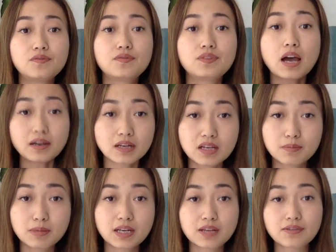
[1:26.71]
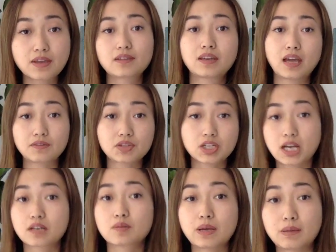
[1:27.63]
not admitting that they have
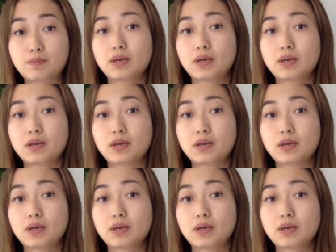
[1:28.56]
shadow ban,